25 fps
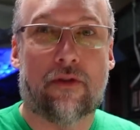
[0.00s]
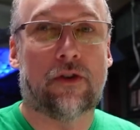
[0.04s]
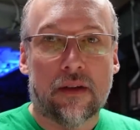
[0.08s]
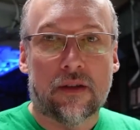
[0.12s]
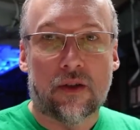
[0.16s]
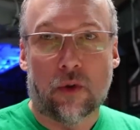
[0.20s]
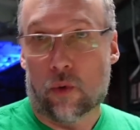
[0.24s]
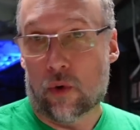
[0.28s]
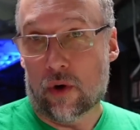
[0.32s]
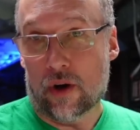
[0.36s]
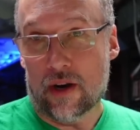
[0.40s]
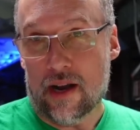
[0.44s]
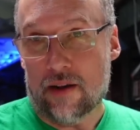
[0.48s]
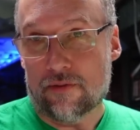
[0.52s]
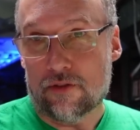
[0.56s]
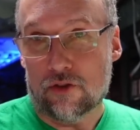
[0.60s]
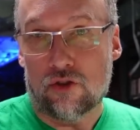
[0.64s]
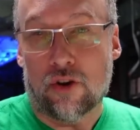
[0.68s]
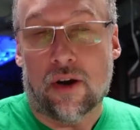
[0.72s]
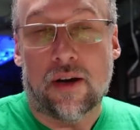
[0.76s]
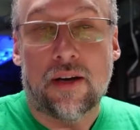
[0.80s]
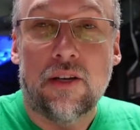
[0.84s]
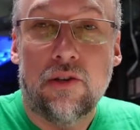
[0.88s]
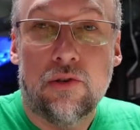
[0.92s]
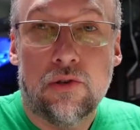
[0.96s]
So we're going to have to
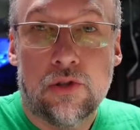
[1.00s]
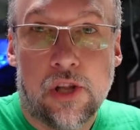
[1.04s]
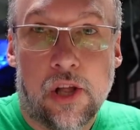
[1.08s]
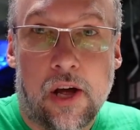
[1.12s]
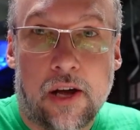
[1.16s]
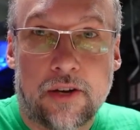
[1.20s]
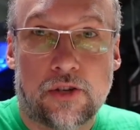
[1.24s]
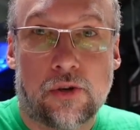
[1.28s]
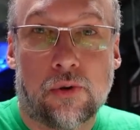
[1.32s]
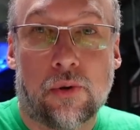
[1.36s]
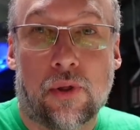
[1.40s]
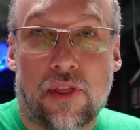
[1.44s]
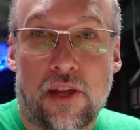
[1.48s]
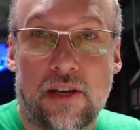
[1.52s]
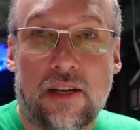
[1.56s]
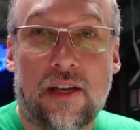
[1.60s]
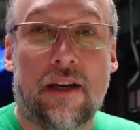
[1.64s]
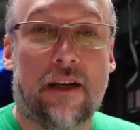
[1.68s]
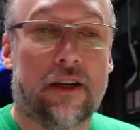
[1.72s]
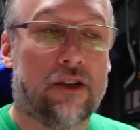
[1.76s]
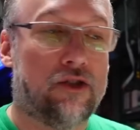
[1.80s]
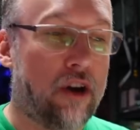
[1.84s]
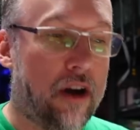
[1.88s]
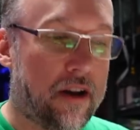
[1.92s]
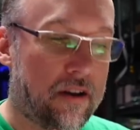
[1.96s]
try to use logical thinking
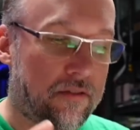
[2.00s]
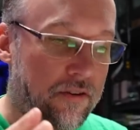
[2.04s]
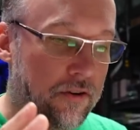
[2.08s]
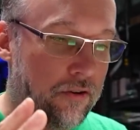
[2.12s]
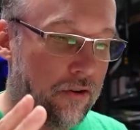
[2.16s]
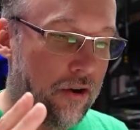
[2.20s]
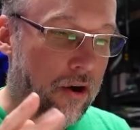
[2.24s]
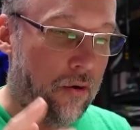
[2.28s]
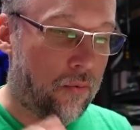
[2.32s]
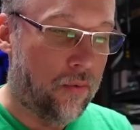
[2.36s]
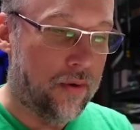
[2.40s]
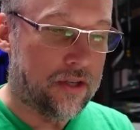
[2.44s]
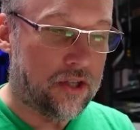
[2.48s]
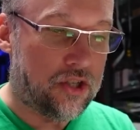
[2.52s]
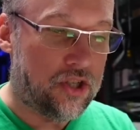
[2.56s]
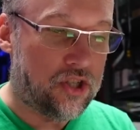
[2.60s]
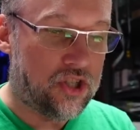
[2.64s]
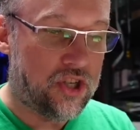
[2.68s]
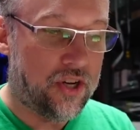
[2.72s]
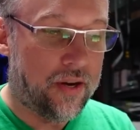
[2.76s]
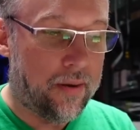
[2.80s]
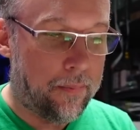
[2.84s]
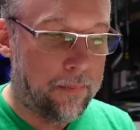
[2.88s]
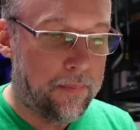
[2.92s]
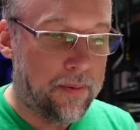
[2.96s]
to try to figure out which
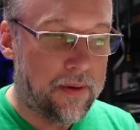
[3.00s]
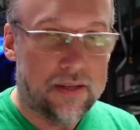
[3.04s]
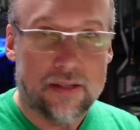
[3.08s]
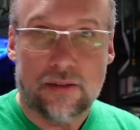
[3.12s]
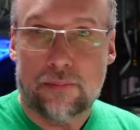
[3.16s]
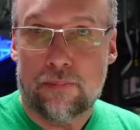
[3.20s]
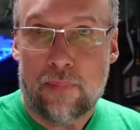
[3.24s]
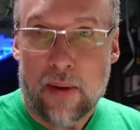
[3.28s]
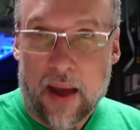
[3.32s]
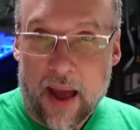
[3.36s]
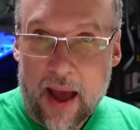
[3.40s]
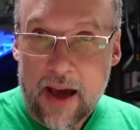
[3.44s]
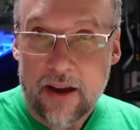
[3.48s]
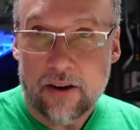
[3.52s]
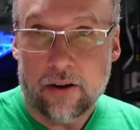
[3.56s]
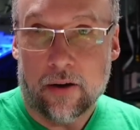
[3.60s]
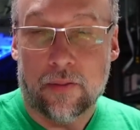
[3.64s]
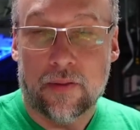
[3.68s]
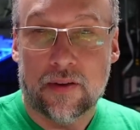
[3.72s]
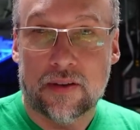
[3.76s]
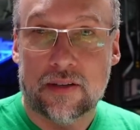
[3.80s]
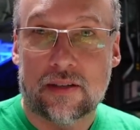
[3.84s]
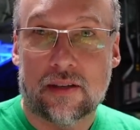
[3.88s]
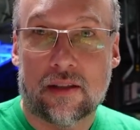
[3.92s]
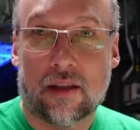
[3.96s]
chip is bad on
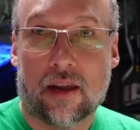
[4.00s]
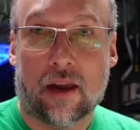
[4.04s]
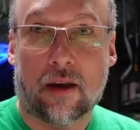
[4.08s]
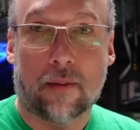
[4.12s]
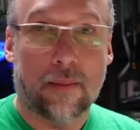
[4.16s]
this thing,